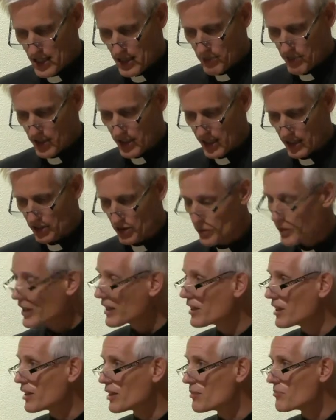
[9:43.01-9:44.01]
But that
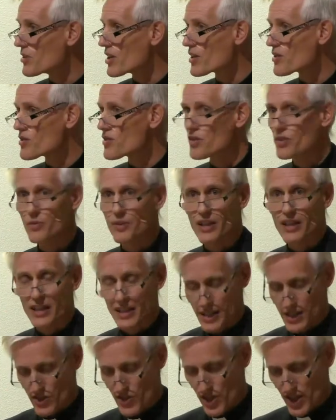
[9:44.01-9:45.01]
curriculum doesn't
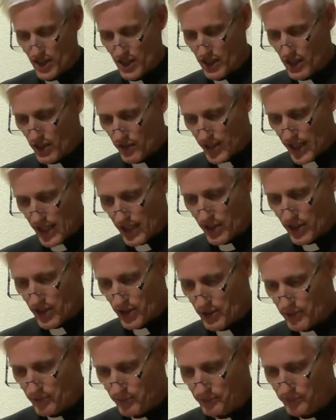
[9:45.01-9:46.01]
arise in a
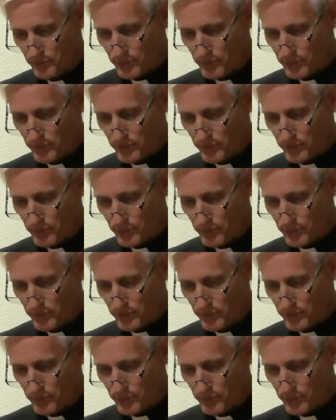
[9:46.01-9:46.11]
vacuum.